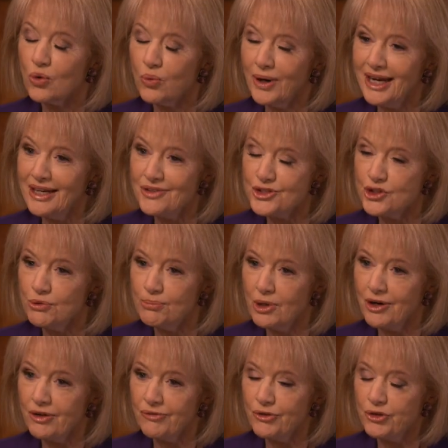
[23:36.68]
Great. So,
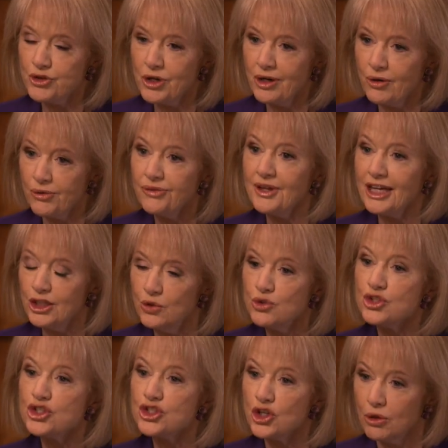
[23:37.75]
Margaret Vitrano, thank you
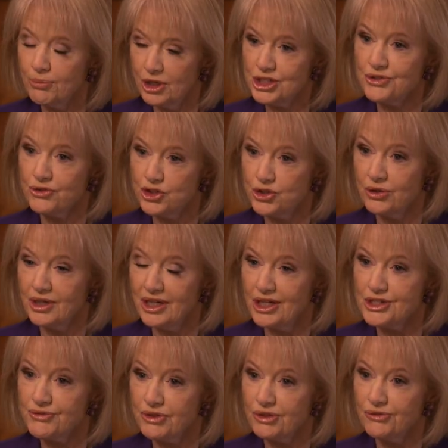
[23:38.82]
so much for joining
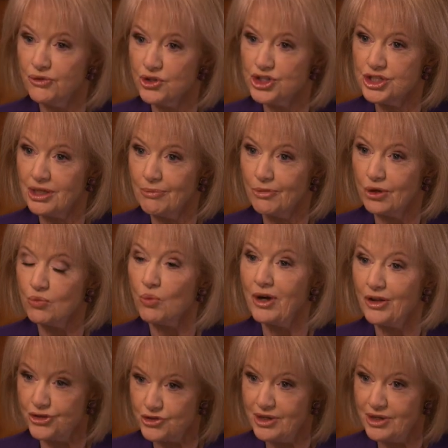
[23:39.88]
us for the first time on Wealth